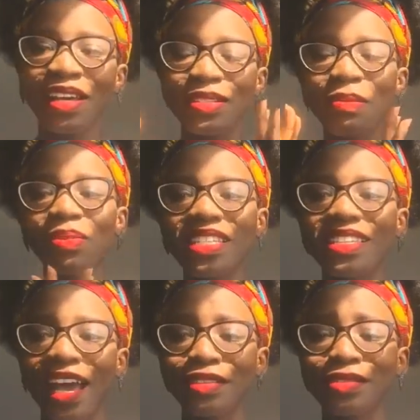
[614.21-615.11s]
So please
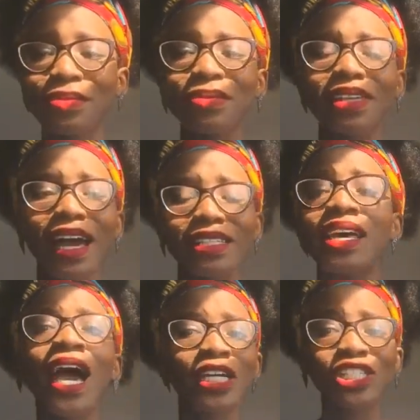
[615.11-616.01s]
guys, do that.
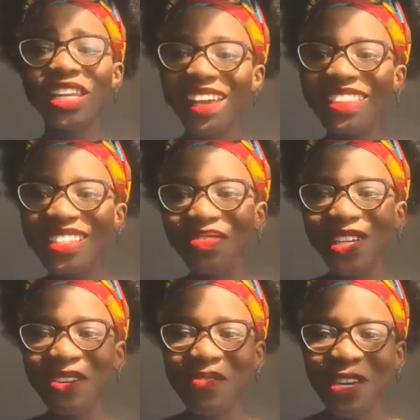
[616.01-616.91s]
Share this
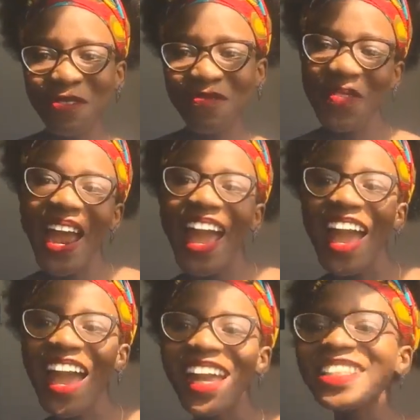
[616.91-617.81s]
video with your
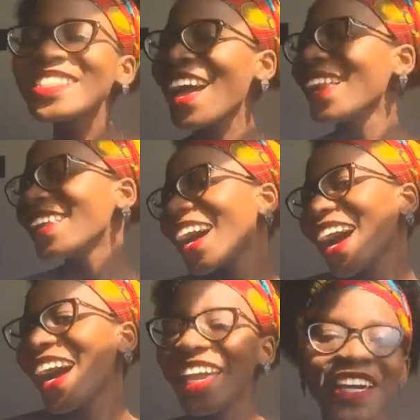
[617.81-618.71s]
friends,
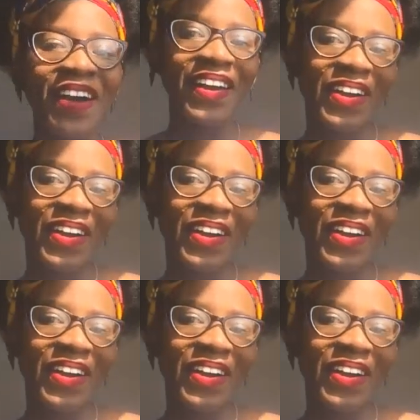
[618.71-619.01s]
like,